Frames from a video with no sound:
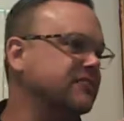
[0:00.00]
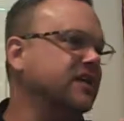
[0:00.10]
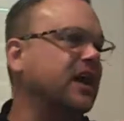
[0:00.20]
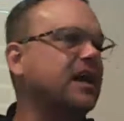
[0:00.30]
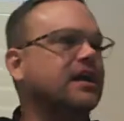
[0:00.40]

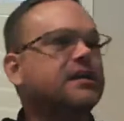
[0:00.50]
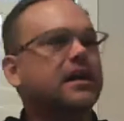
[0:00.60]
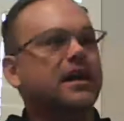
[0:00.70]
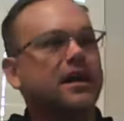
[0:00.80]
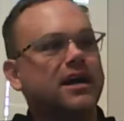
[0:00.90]
I've got
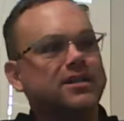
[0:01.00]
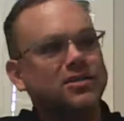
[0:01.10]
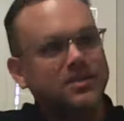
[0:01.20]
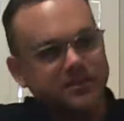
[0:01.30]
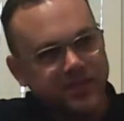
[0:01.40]
uh,
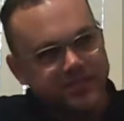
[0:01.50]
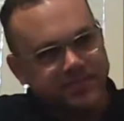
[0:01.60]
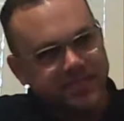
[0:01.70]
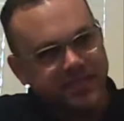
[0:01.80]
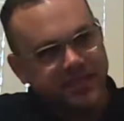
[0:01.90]

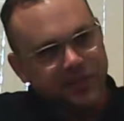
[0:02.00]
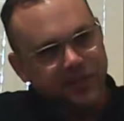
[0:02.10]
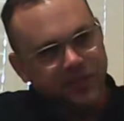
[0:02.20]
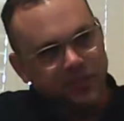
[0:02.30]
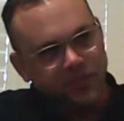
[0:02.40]
let's see
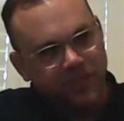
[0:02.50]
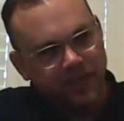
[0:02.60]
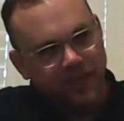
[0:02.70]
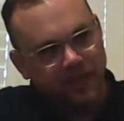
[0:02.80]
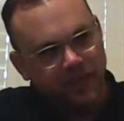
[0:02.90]
the
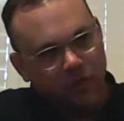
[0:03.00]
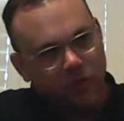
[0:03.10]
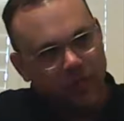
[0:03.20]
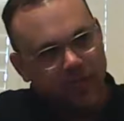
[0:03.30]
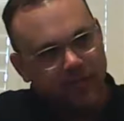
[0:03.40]
the
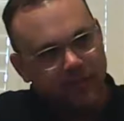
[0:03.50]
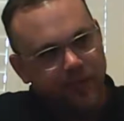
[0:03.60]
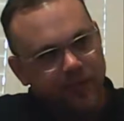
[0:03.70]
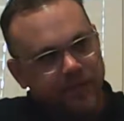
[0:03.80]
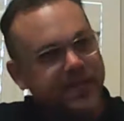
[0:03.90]
uh, One
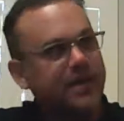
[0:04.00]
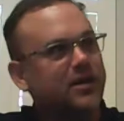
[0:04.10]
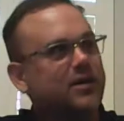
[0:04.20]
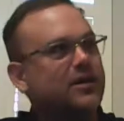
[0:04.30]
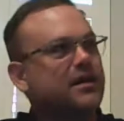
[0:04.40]
Minute
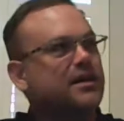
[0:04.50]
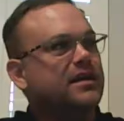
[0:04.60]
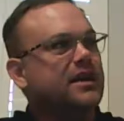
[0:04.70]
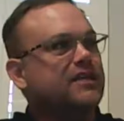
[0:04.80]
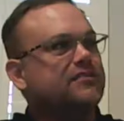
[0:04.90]
Millionaire.
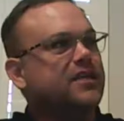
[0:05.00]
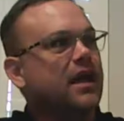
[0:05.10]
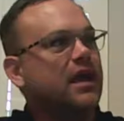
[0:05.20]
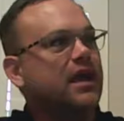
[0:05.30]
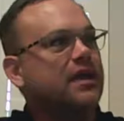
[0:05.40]
I've
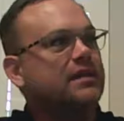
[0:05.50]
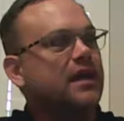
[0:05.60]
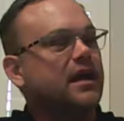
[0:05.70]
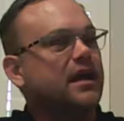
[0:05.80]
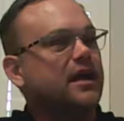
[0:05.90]
got
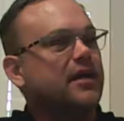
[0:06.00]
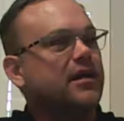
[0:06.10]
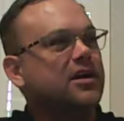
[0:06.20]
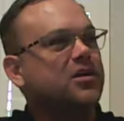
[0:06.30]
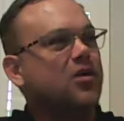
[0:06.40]

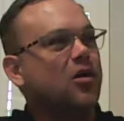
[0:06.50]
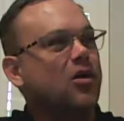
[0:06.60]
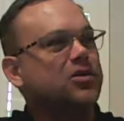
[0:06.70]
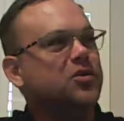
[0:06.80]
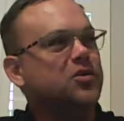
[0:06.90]
uh,
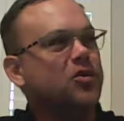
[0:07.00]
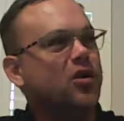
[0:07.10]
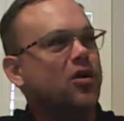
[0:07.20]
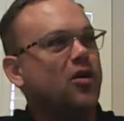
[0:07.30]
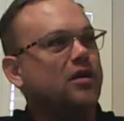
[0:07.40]
Guard Your
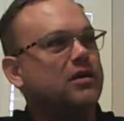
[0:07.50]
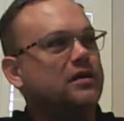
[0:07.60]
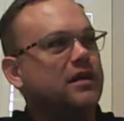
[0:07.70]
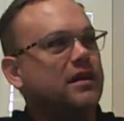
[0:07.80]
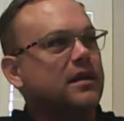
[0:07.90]

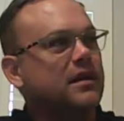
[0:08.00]
Heart.